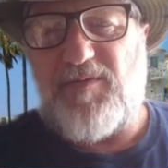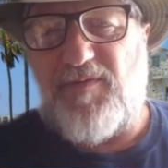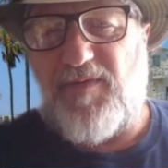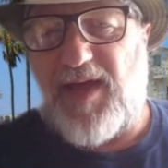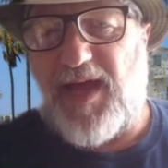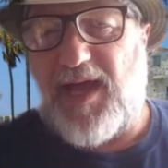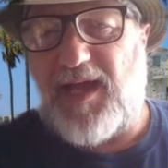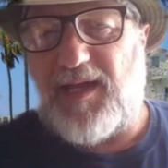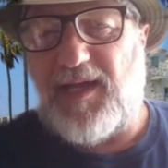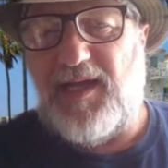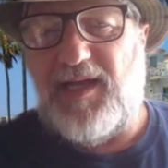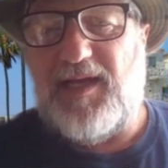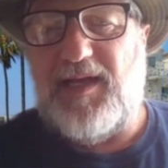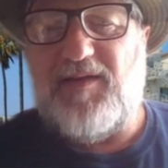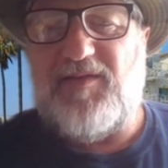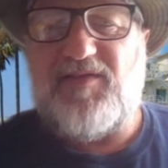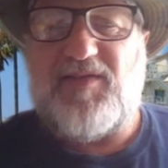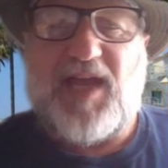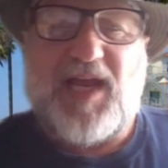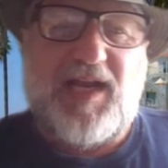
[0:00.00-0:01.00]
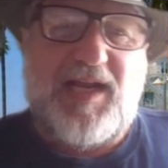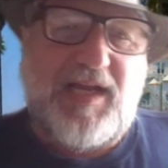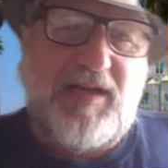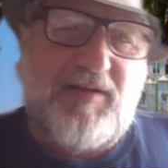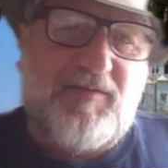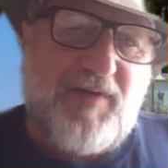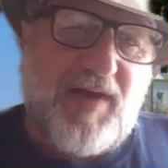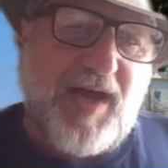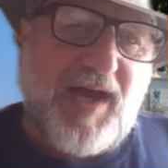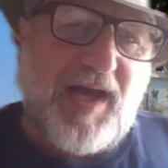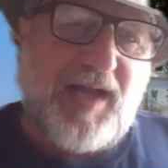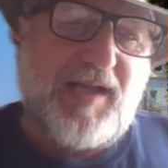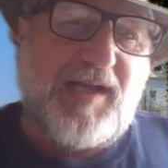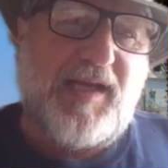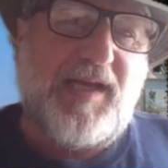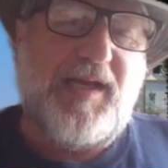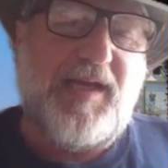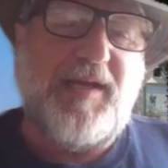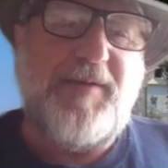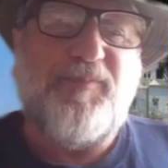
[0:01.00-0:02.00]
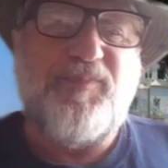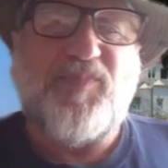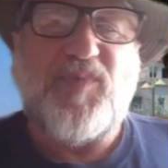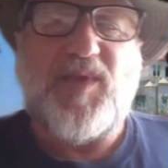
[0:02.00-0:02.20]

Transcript: Valley, Saline Valley,